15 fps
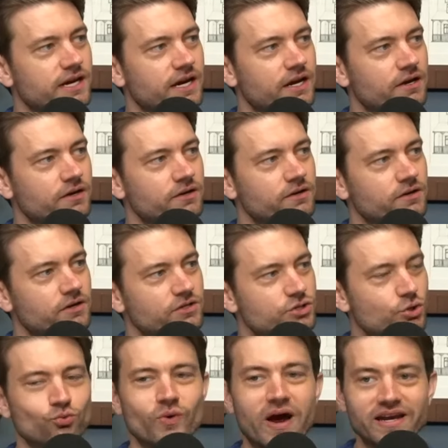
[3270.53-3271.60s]
kind of
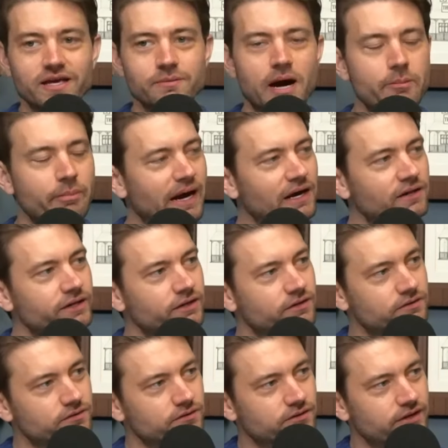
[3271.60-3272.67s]
ready my
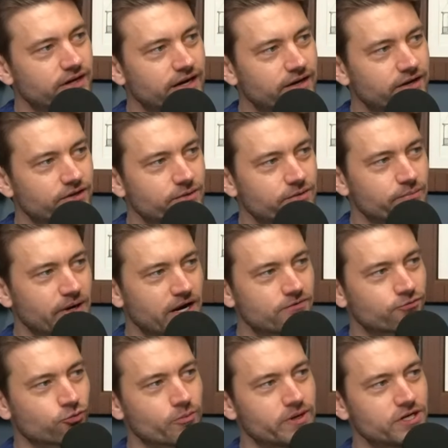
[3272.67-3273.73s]
palate,
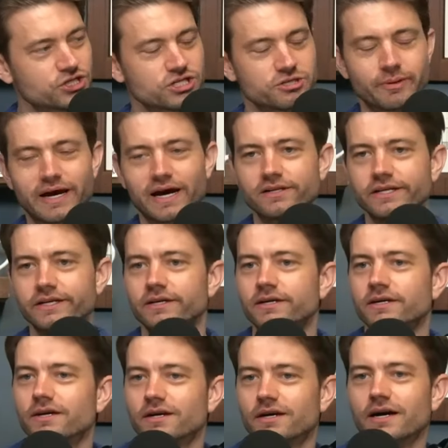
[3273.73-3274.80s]
my aforementioned palate.
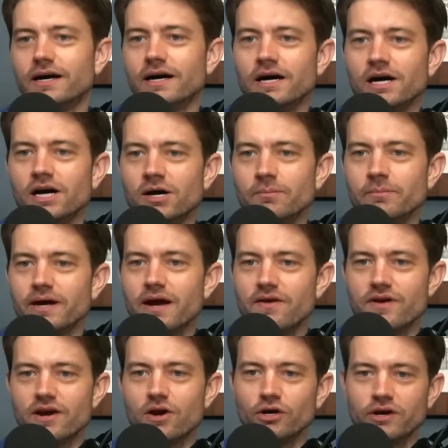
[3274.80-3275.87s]

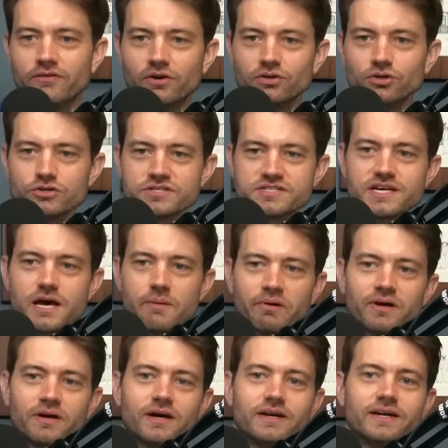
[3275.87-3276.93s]
And then I'll give it a little
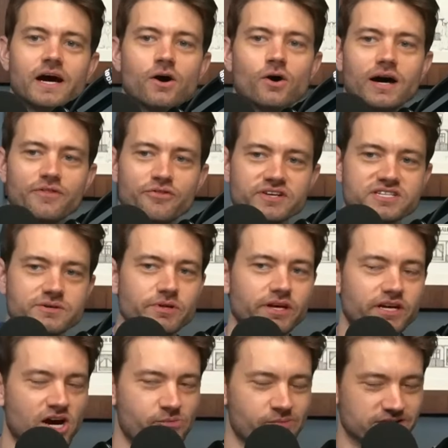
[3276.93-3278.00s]
sip. Now, I think some
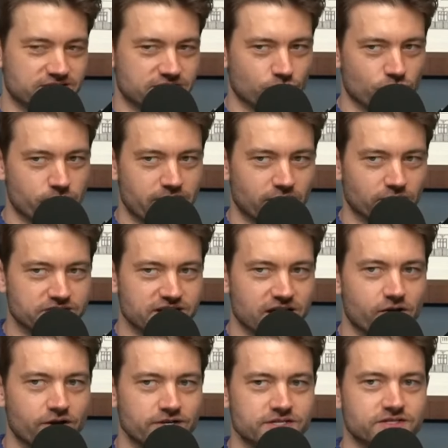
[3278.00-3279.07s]
of the comments that were made on
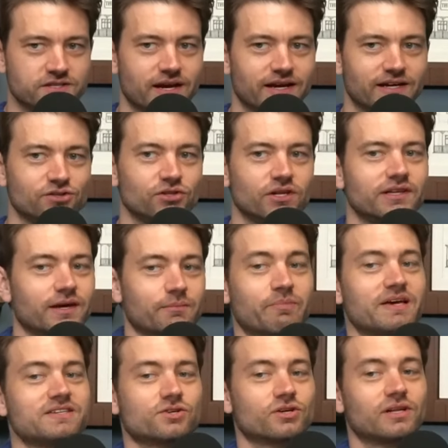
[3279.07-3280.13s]
Scaries is like
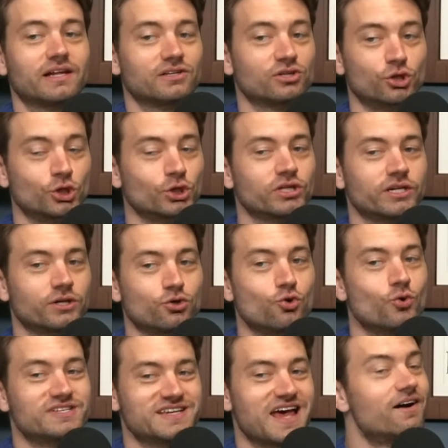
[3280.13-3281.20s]
basically like literally
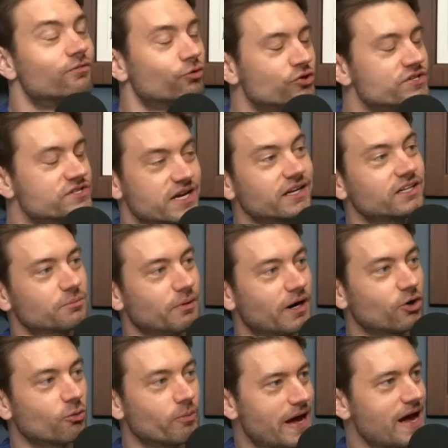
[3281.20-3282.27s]
who has ever sent the
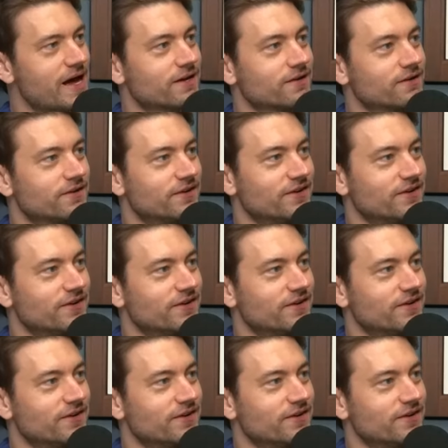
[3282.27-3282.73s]
bottle back.